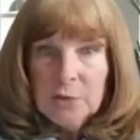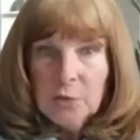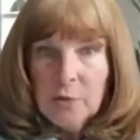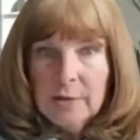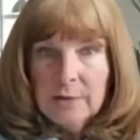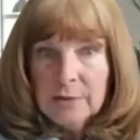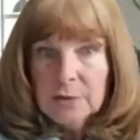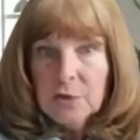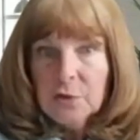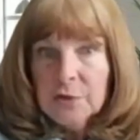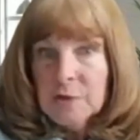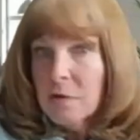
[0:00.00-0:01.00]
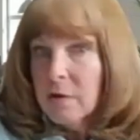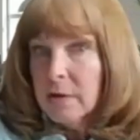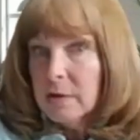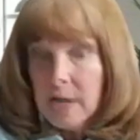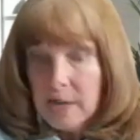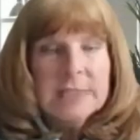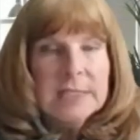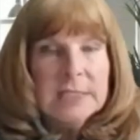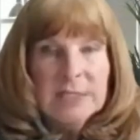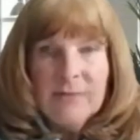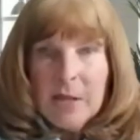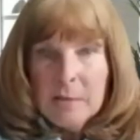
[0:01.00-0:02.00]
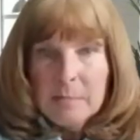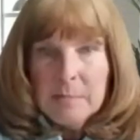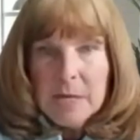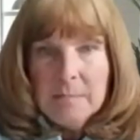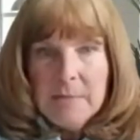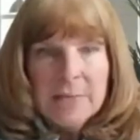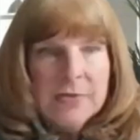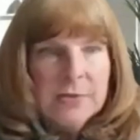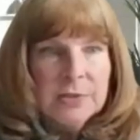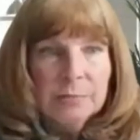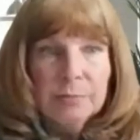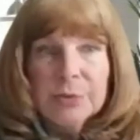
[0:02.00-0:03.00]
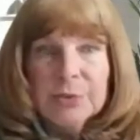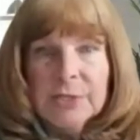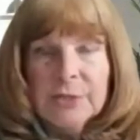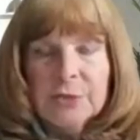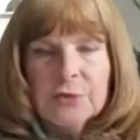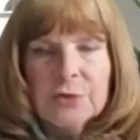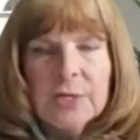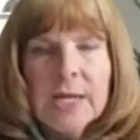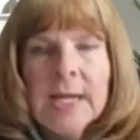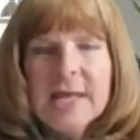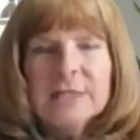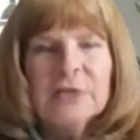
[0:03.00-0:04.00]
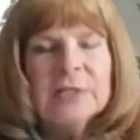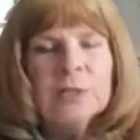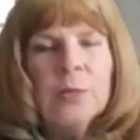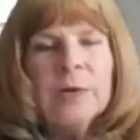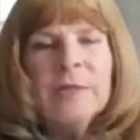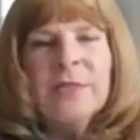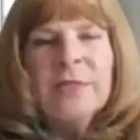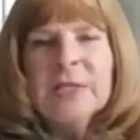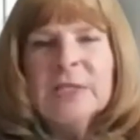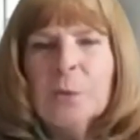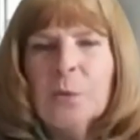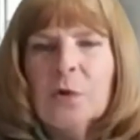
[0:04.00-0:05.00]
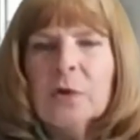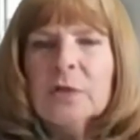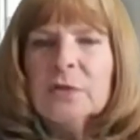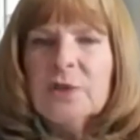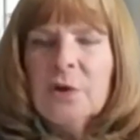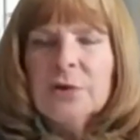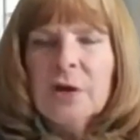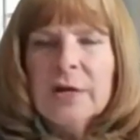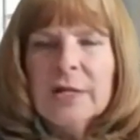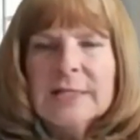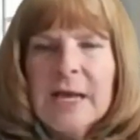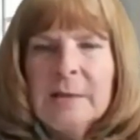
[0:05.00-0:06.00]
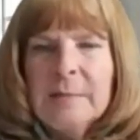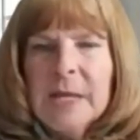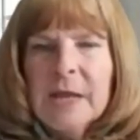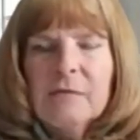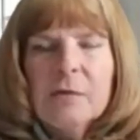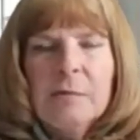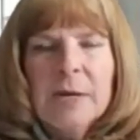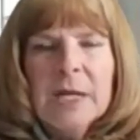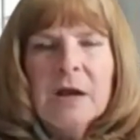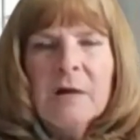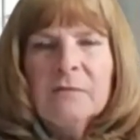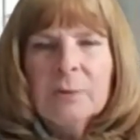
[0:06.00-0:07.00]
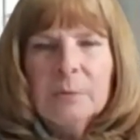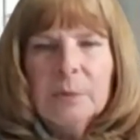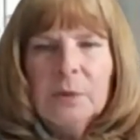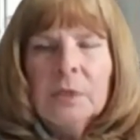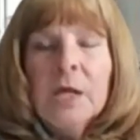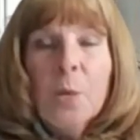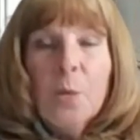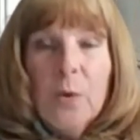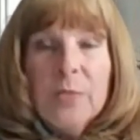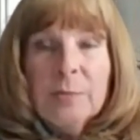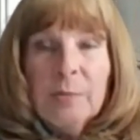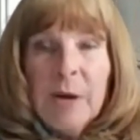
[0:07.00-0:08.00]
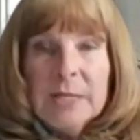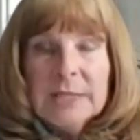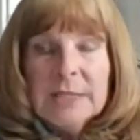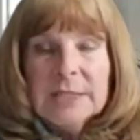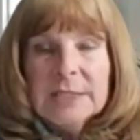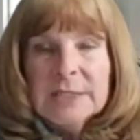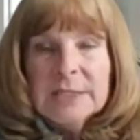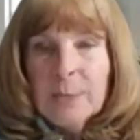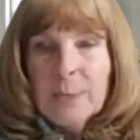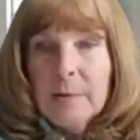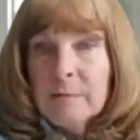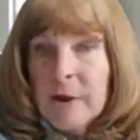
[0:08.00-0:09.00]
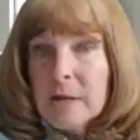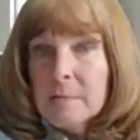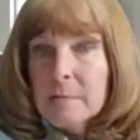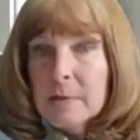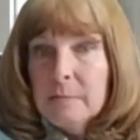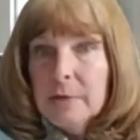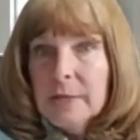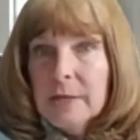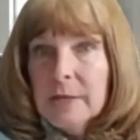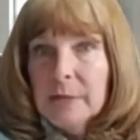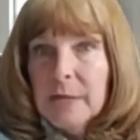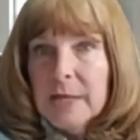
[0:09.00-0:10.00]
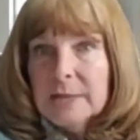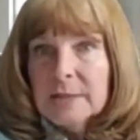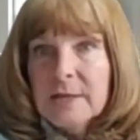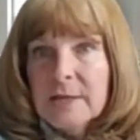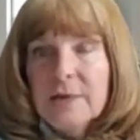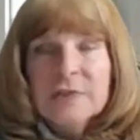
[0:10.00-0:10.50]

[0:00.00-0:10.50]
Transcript: enjoy consulting on and process development and methods and procedures. So that's one of the things that we'll consult on is how to make everybody comfortable with the processes that we recommend putting in place.